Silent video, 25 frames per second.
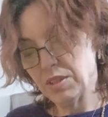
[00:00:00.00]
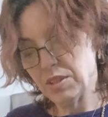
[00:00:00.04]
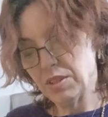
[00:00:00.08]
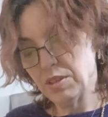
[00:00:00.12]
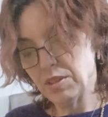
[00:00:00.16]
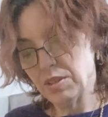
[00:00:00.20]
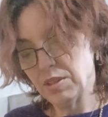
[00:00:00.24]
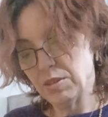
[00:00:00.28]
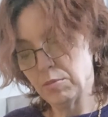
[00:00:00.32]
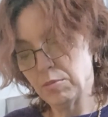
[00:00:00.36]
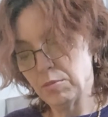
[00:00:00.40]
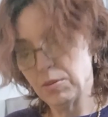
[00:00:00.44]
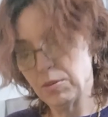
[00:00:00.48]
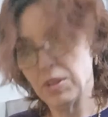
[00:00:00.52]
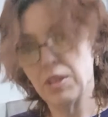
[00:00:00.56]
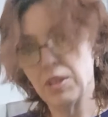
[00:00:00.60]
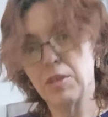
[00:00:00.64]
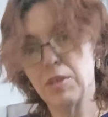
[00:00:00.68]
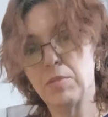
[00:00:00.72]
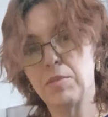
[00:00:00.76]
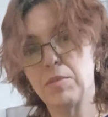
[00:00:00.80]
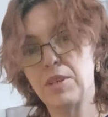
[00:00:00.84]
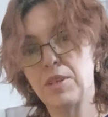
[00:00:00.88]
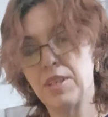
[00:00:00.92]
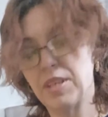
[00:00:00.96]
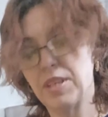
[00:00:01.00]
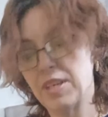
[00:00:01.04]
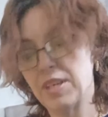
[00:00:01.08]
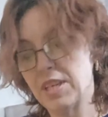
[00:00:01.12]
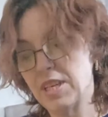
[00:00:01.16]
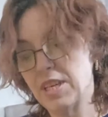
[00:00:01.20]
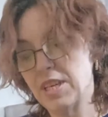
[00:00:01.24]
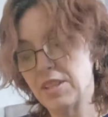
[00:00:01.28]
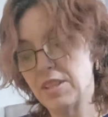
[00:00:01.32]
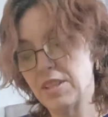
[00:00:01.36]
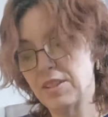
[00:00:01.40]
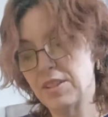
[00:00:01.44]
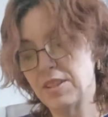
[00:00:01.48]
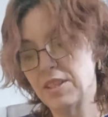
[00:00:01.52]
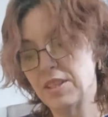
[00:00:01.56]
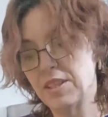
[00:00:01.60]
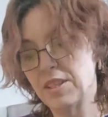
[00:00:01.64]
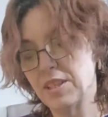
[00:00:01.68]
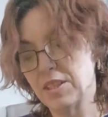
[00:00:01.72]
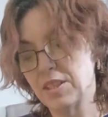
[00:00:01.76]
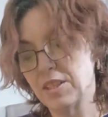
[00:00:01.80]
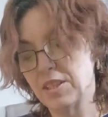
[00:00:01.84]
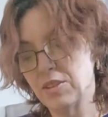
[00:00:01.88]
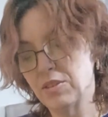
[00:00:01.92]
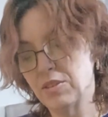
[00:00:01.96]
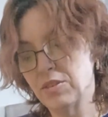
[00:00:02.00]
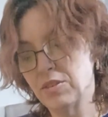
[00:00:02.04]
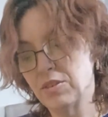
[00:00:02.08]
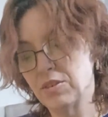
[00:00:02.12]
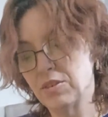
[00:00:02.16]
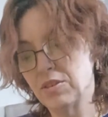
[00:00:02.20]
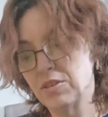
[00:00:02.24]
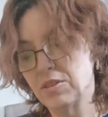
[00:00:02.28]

But I'm going to knot this